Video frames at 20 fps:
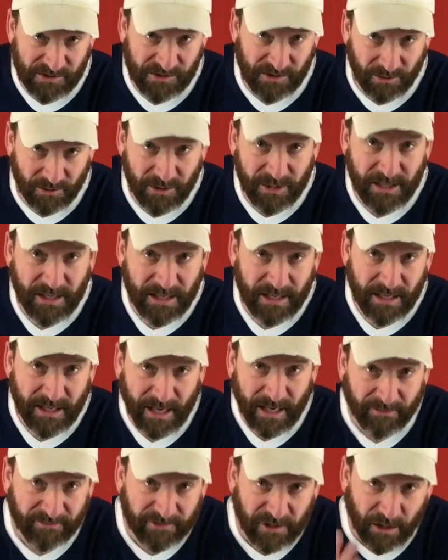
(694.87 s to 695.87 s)
So
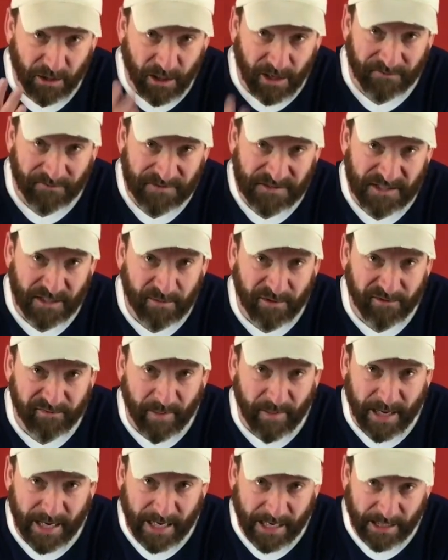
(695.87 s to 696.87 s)
I've cut off some of
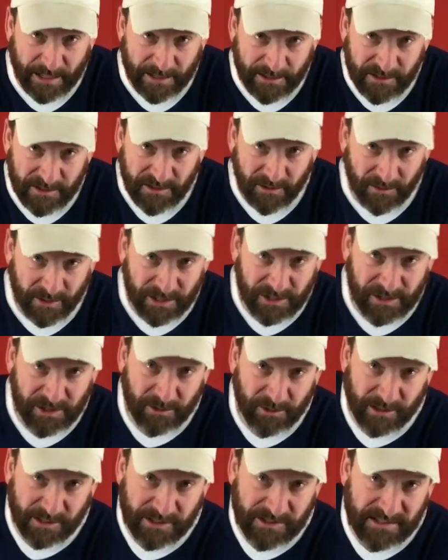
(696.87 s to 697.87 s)
my head so that
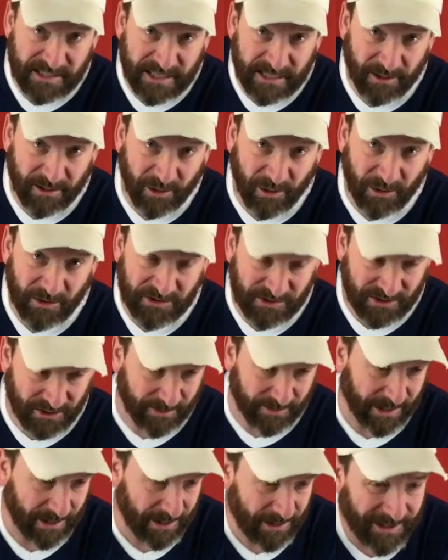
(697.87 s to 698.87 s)
you could see the holster
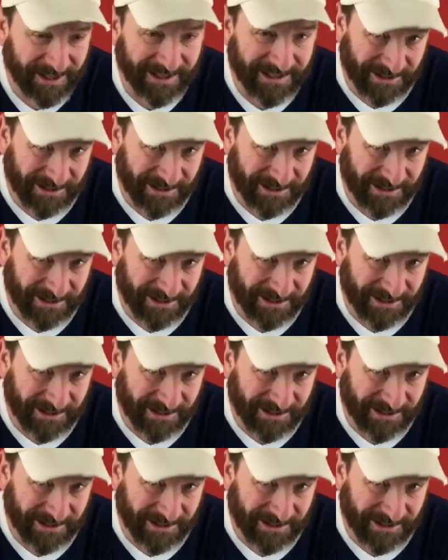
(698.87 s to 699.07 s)
better.